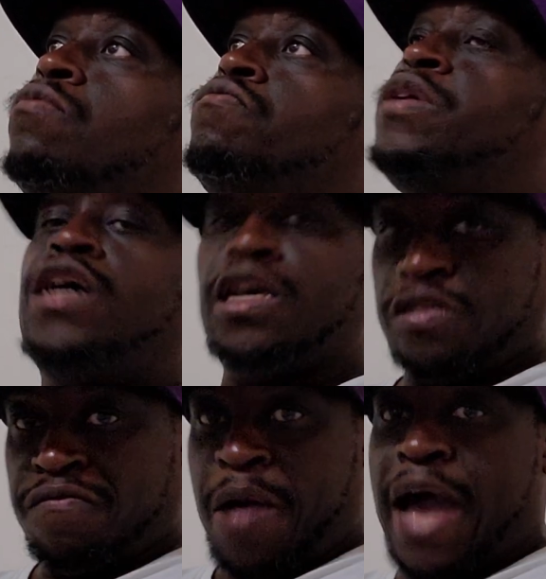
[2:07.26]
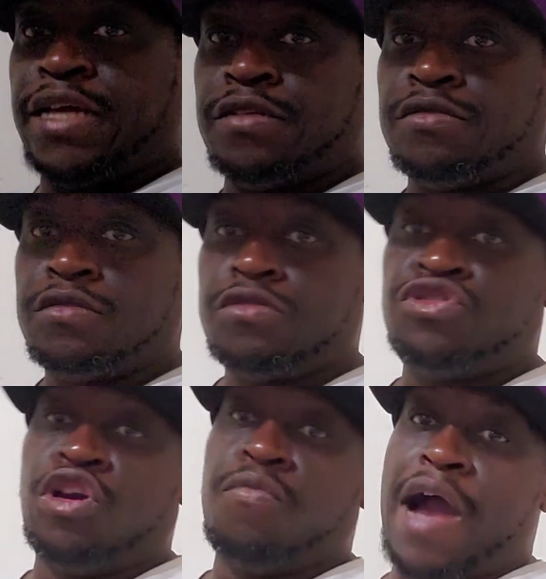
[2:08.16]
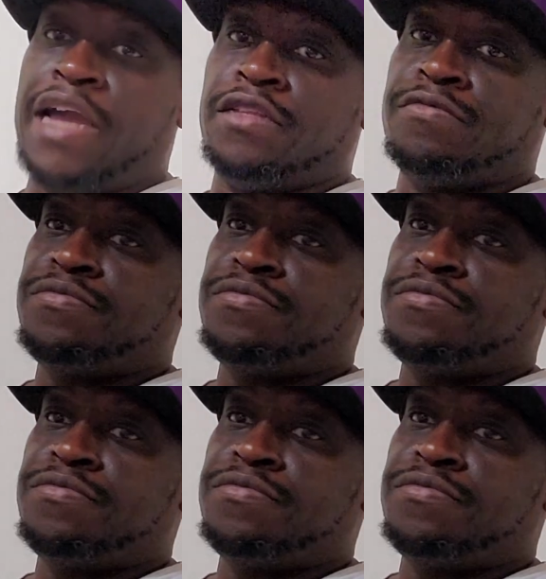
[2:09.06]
because of Biden, Joe Biden.